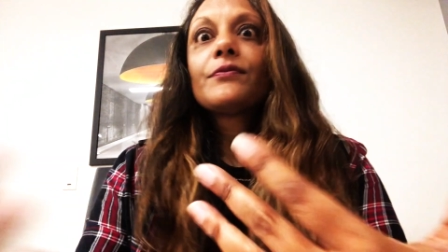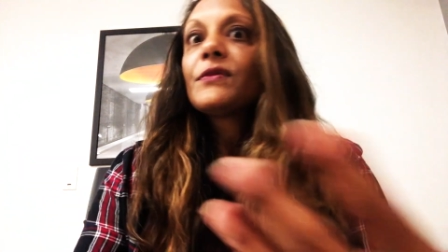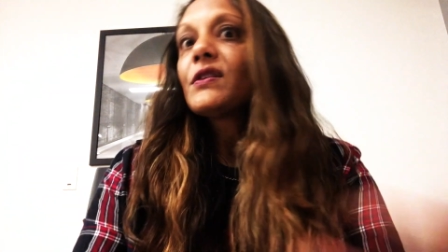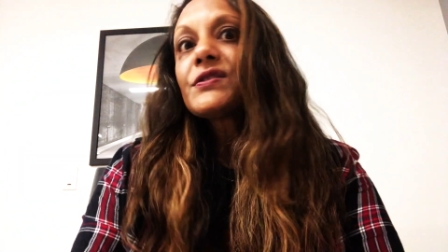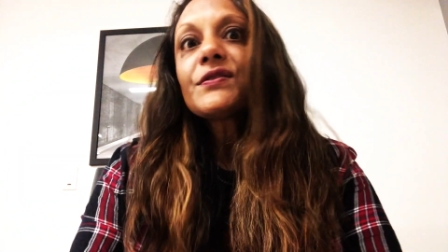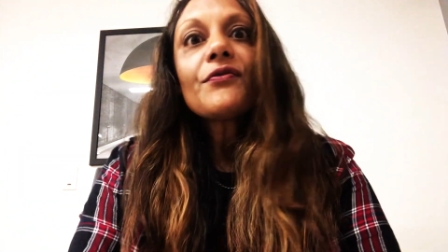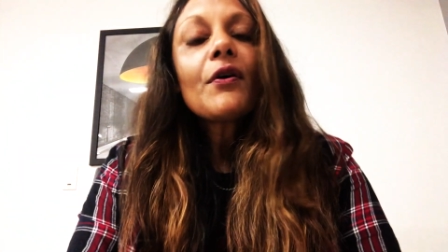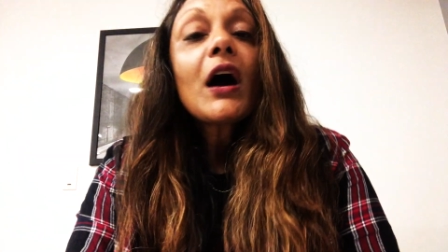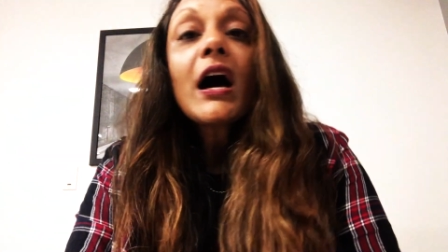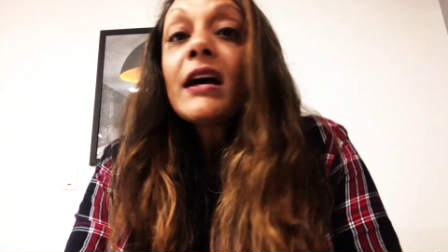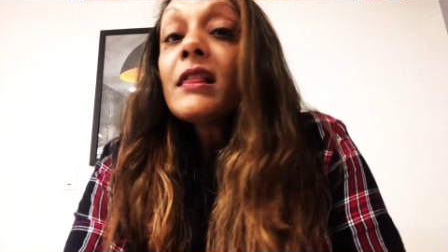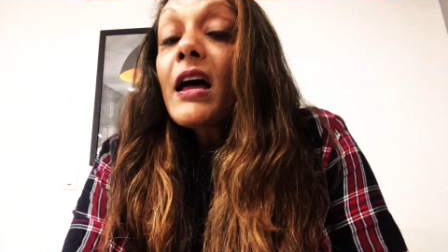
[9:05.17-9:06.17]
there's a
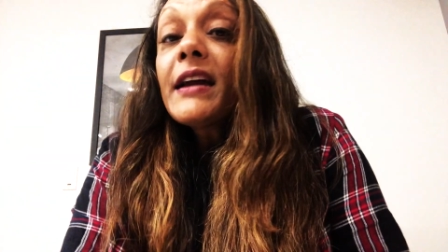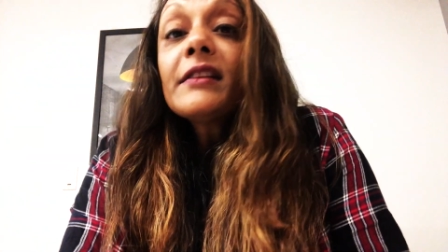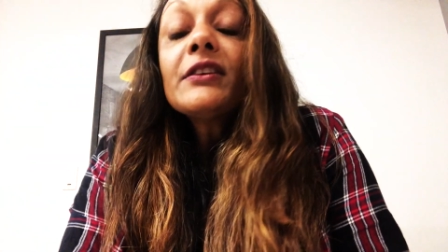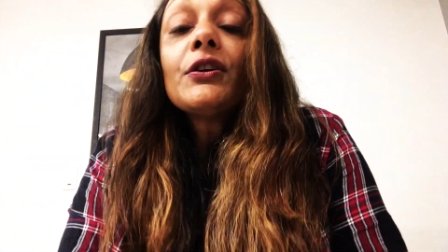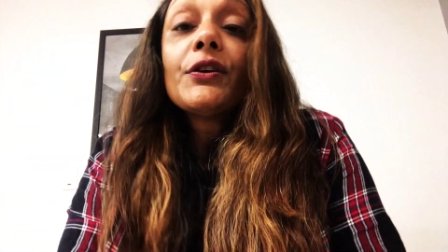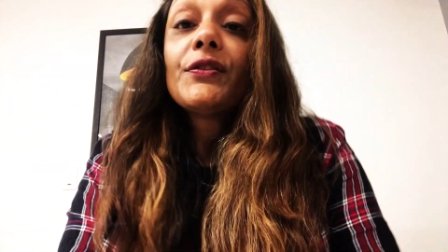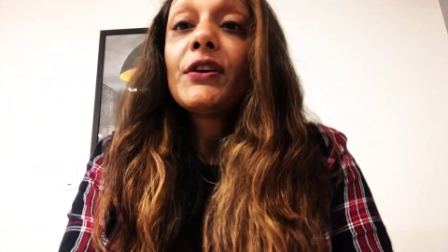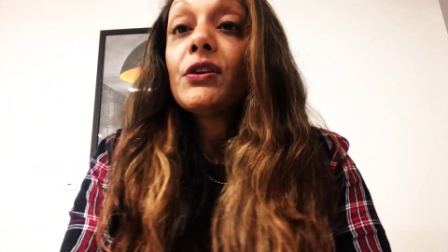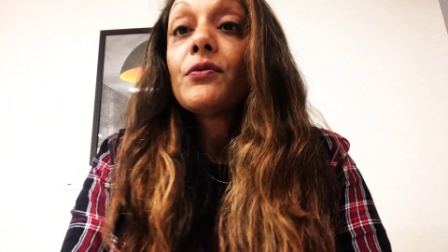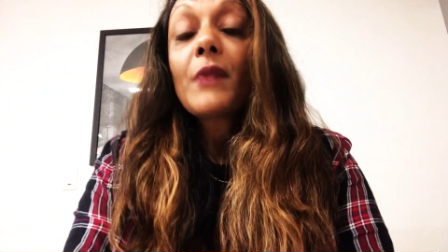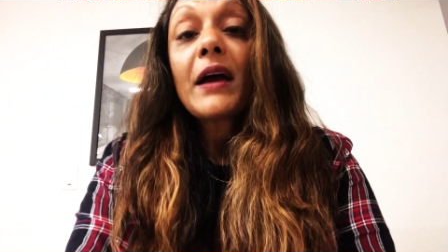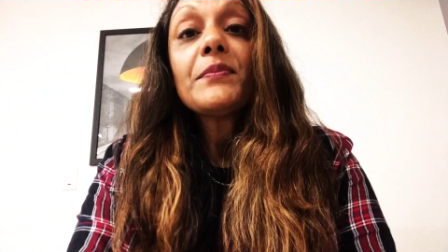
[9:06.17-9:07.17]
high likelihood that
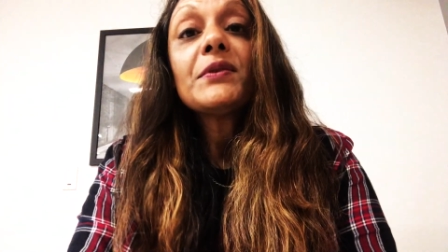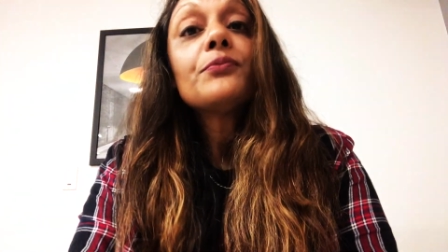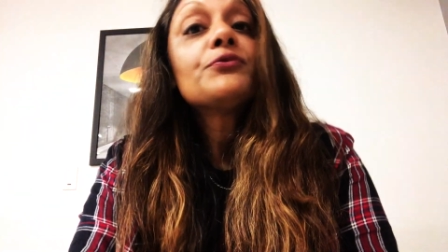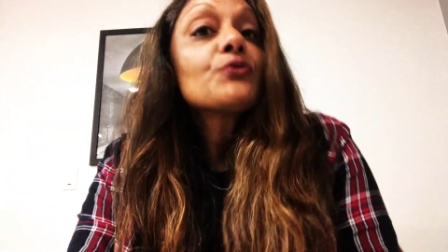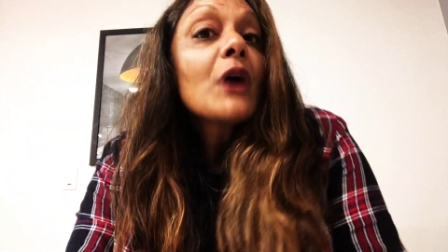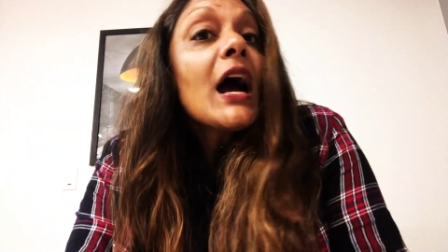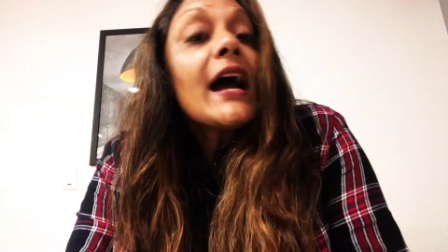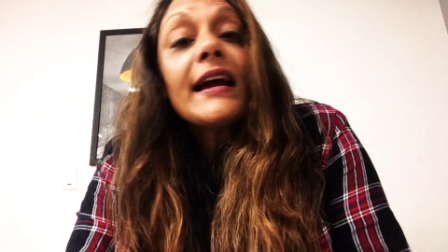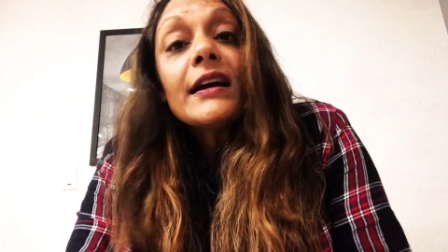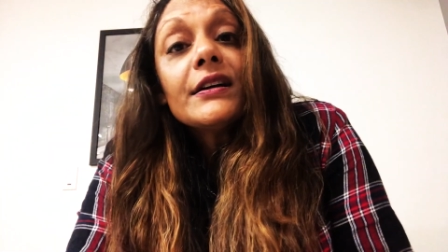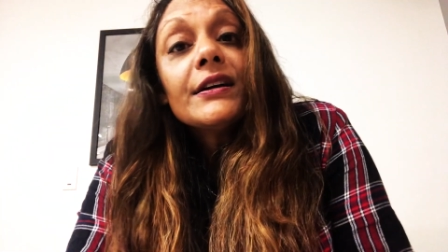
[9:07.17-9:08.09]
you might be dry.